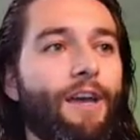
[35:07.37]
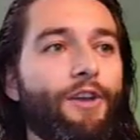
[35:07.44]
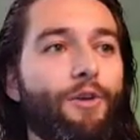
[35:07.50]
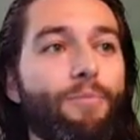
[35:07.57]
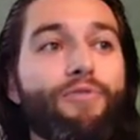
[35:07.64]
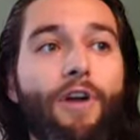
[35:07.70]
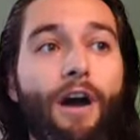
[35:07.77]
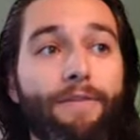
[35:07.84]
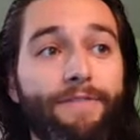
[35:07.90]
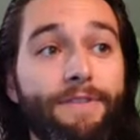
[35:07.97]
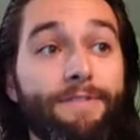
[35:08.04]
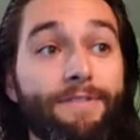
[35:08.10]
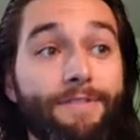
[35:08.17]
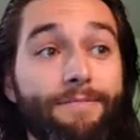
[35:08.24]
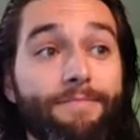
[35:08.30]
Your
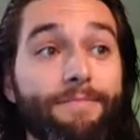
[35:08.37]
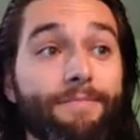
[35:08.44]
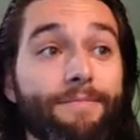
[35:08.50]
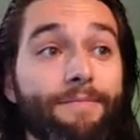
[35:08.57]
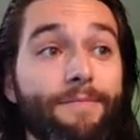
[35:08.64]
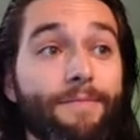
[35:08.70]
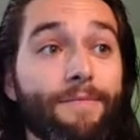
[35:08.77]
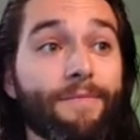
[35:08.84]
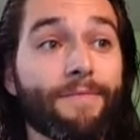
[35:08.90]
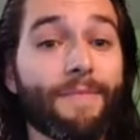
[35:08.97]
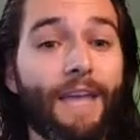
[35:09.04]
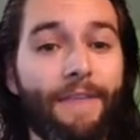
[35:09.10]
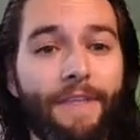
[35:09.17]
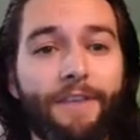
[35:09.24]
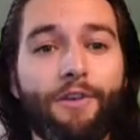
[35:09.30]
profits,
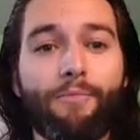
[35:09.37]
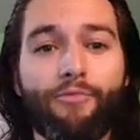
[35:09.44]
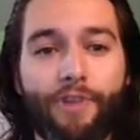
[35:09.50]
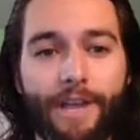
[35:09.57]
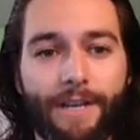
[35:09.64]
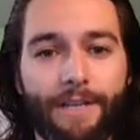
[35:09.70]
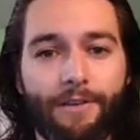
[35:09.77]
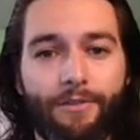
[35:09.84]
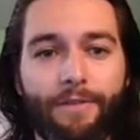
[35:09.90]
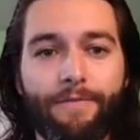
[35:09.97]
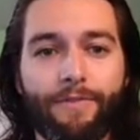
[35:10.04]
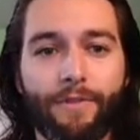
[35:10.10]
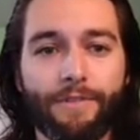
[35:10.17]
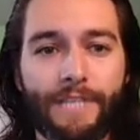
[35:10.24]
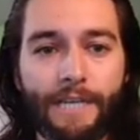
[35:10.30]
and then your brand and your
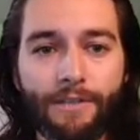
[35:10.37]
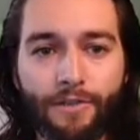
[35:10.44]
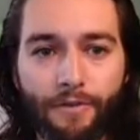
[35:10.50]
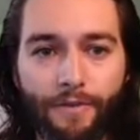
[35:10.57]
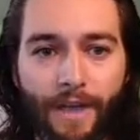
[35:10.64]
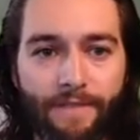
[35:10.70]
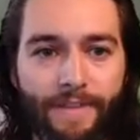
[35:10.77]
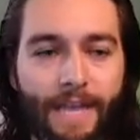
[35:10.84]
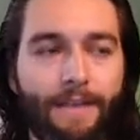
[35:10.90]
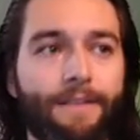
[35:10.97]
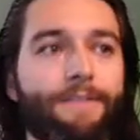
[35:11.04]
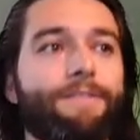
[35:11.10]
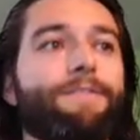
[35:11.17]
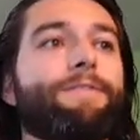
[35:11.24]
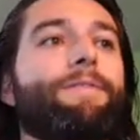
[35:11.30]
influence. Here's your 5
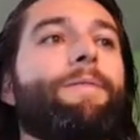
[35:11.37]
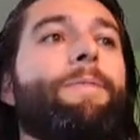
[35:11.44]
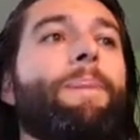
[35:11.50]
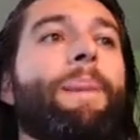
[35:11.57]
talents.